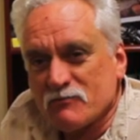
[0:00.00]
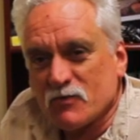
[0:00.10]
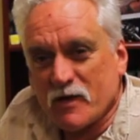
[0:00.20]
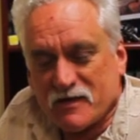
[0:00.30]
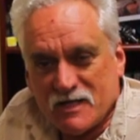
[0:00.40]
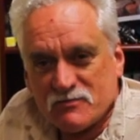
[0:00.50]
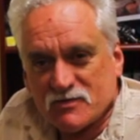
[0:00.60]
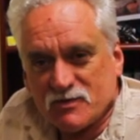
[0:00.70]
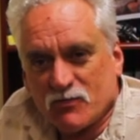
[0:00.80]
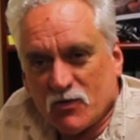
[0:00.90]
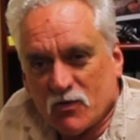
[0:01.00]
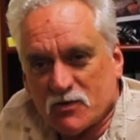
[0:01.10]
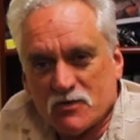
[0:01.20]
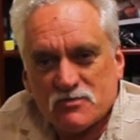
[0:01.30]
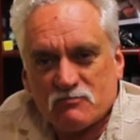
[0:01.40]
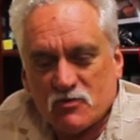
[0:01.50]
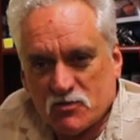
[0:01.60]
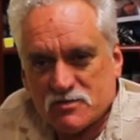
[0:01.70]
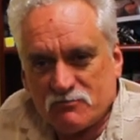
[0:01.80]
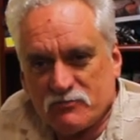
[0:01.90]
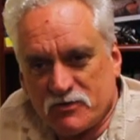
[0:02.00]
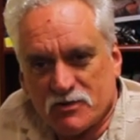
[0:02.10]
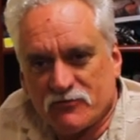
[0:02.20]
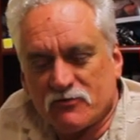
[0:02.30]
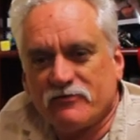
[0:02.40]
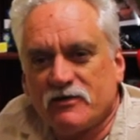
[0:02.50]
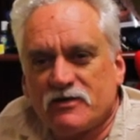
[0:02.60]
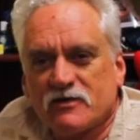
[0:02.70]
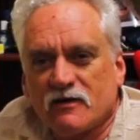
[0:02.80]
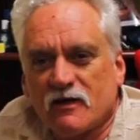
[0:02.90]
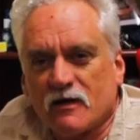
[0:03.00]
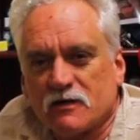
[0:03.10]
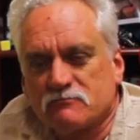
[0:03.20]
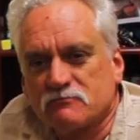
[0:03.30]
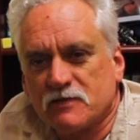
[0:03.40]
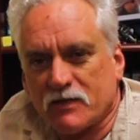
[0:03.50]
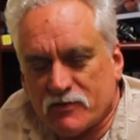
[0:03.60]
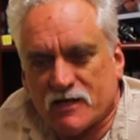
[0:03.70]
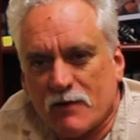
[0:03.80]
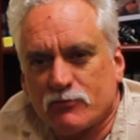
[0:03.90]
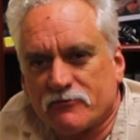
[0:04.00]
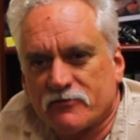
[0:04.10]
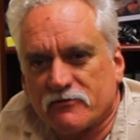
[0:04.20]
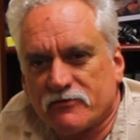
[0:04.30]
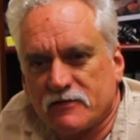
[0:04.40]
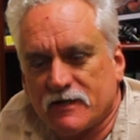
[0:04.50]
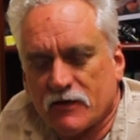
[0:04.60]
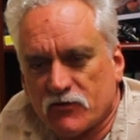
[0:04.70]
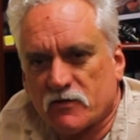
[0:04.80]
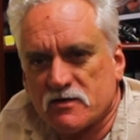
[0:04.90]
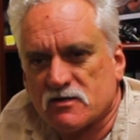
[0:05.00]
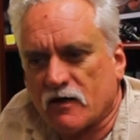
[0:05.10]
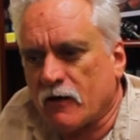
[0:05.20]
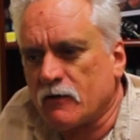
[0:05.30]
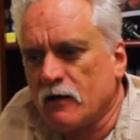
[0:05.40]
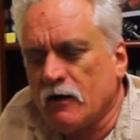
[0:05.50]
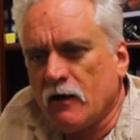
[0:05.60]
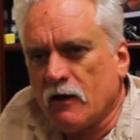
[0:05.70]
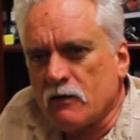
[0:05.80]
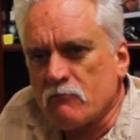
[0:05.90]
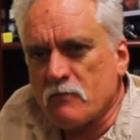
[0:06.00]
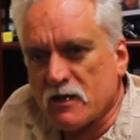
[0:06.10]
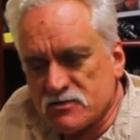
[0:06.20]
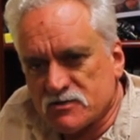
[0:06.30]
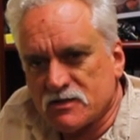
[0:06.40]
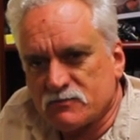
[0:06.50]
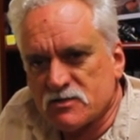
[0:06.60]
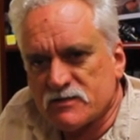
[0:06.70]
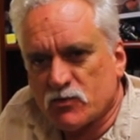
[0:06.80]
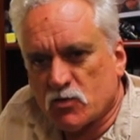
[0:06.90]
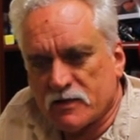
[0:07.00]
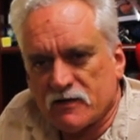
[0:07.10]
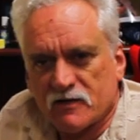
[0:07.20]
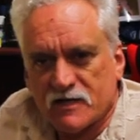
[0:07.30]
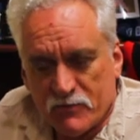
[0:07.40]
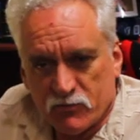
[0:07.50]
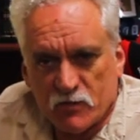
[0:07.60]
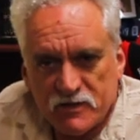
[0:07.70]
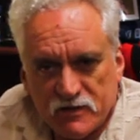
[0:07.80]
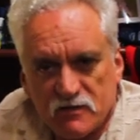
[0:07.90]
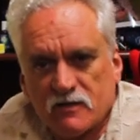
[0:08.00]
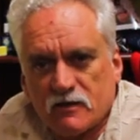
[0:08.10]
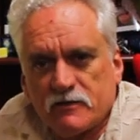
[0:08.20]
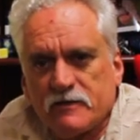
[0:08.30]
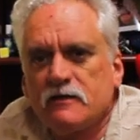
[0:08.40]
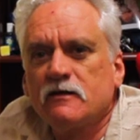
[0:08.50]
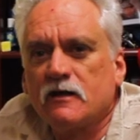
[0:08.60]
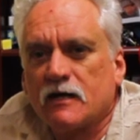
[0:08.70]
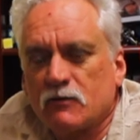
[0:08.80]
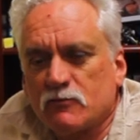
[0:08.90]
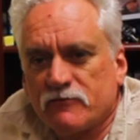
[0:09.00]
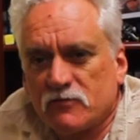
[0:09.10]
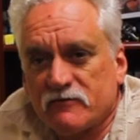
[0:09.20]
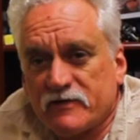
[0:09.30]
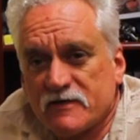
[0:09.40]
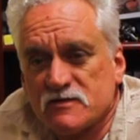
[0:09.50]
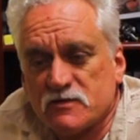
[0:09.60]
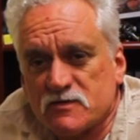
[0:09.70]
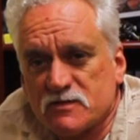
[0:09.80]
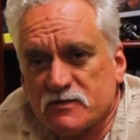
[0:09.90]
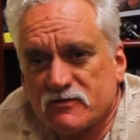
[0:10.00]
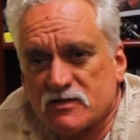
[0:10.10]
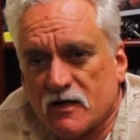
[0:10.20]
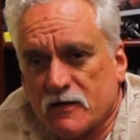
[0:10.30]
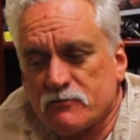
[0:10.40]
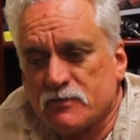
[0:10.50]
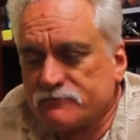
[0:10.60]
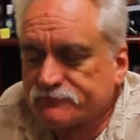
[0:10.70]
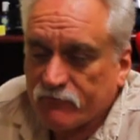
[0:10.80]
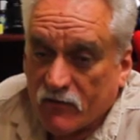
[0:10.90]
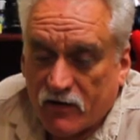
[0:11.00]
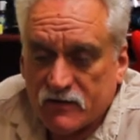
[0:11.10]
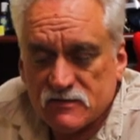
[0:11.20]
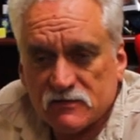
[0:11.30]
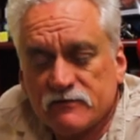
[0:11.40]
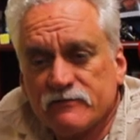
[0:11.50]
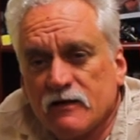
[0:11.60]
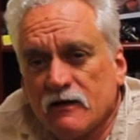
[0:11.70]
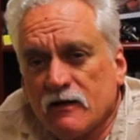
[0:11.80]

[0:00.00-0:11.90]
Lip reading: But we had an absolute ball, caught some beautiful fish, kept a couple for a feed, let the rest go. Most of them were spawning. The couple we did clean were full of eggs, which was a bit of a shame, but hey, that's life.